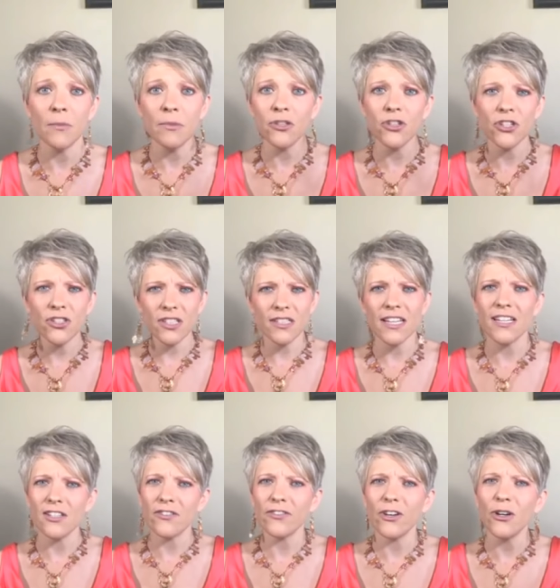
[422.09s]
but just a sense
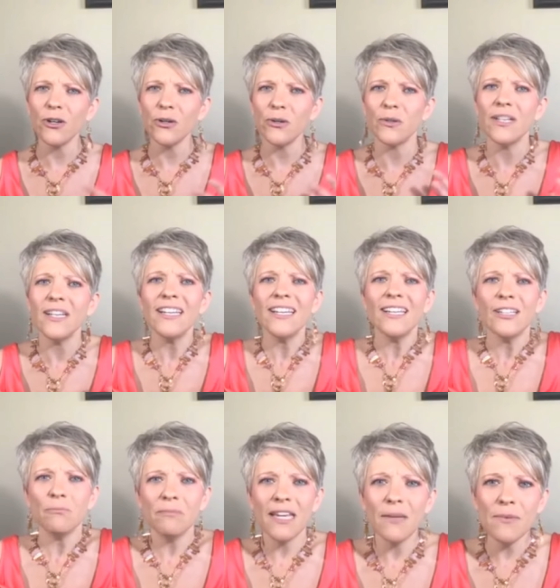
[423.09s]
of, oh,
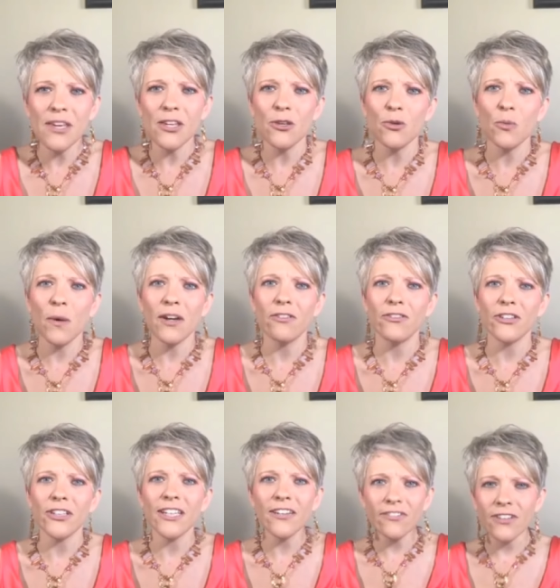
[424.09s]
maybe you want
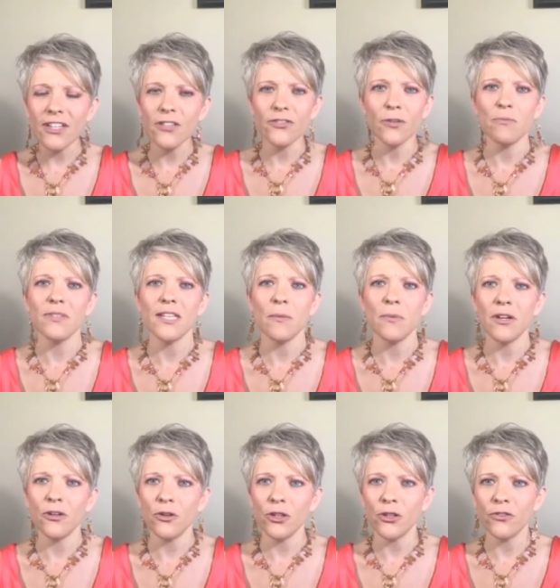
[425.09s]
forgiveness from someone,
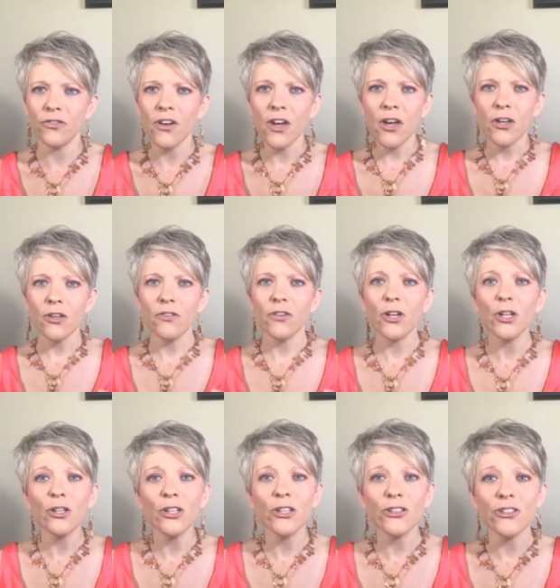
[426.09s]
or you've
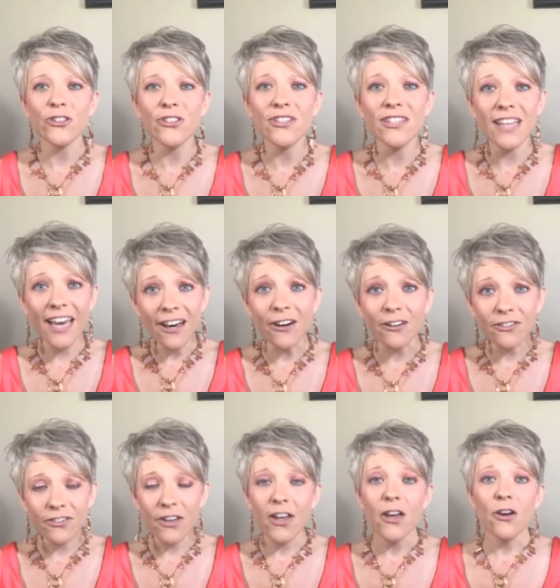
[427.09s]
hurt yourself,
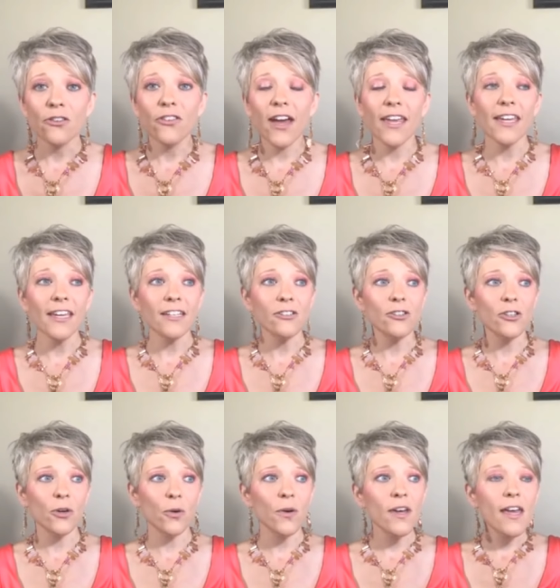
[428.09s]
right? And
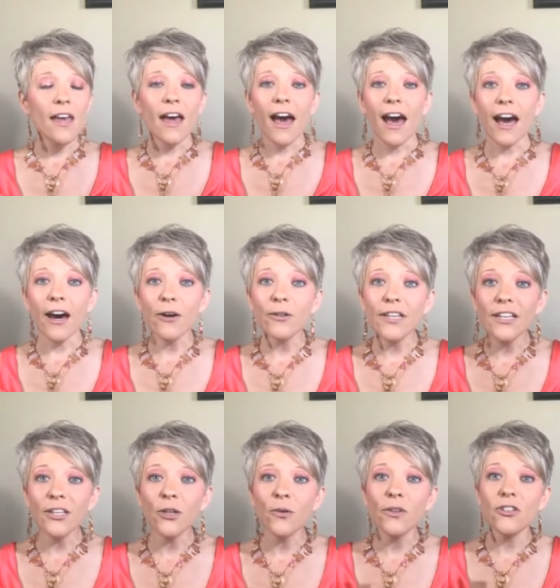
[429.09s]
so how can
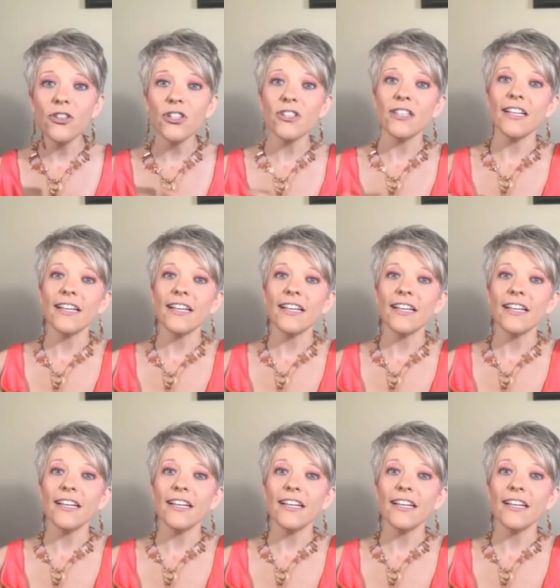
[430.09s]
you just